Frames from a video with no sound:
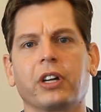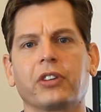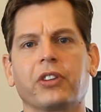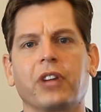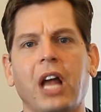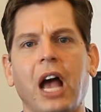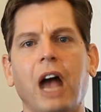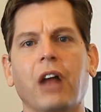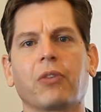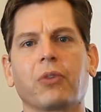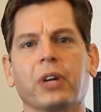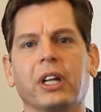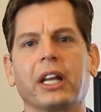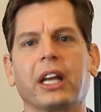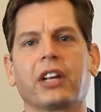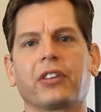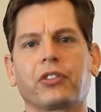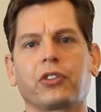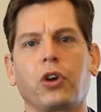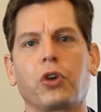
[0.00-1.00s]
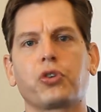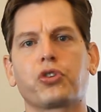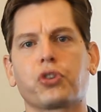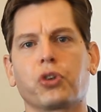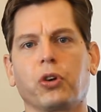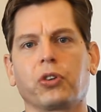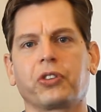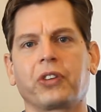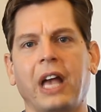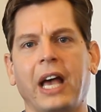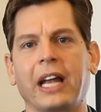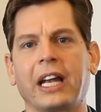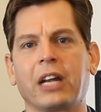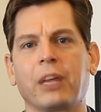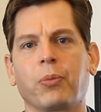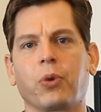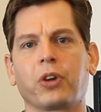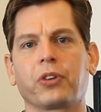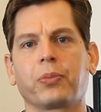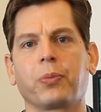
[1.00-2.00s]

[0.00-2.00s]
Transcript: It's not really a social site anymore.